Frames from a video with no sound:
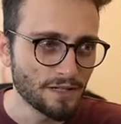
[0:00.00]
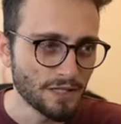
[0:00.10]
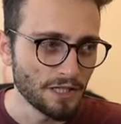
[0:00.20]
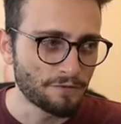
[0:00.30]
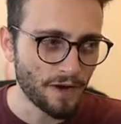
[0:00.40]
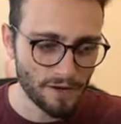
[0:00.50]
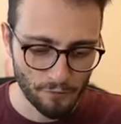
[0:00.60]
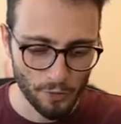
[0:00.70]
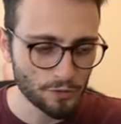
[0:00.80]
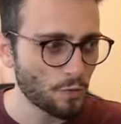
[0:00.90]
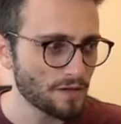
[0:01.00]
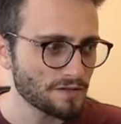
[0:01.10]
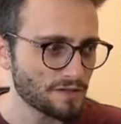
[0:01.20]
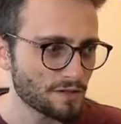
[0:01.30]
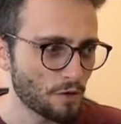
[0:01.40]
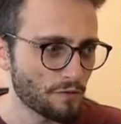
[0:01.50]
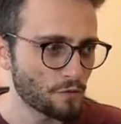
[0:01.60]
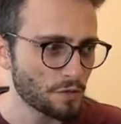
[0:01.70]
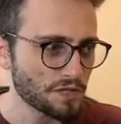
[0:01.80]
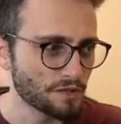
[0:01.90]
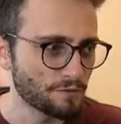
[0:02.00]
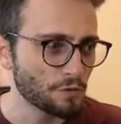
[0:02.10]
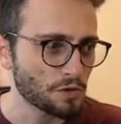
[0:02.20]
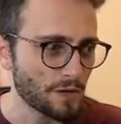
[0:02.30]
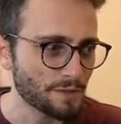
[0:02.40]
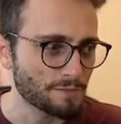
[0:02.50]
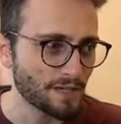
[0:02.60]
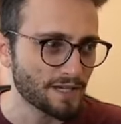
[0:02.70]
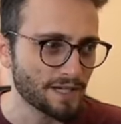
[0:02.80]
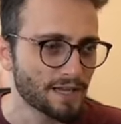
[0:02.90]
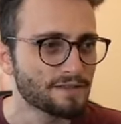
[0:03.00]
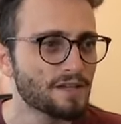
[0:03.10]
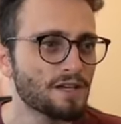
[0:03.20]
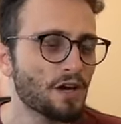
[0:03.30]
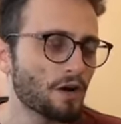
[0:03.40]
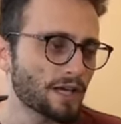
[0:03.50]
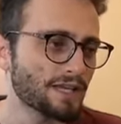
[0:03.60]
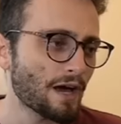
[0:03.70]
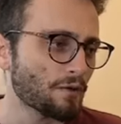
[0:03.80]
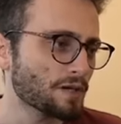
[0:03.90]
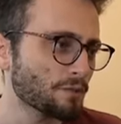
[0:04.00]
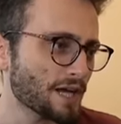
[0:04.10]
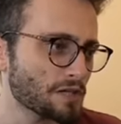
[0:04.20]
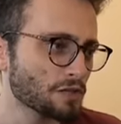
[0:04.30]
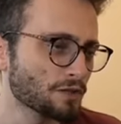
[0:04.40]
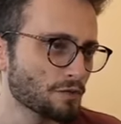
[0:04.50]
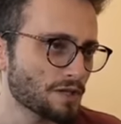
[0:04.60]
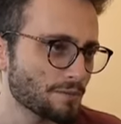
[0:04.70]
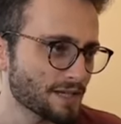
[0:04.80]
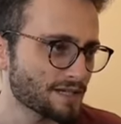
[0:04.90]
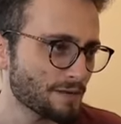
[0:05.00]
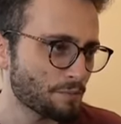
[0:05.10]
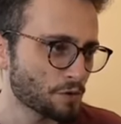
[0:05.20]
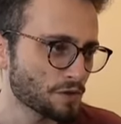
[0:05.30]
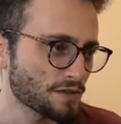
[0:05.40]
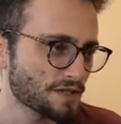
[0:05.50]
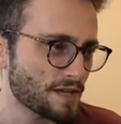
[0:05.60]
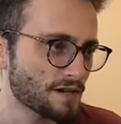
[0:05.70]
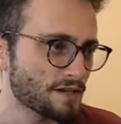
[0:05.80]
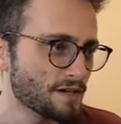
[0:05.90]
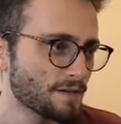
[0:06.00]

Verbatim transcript: e five worked once, so of course in the future I must play it again. Okay, now can we actually do something except push in the center?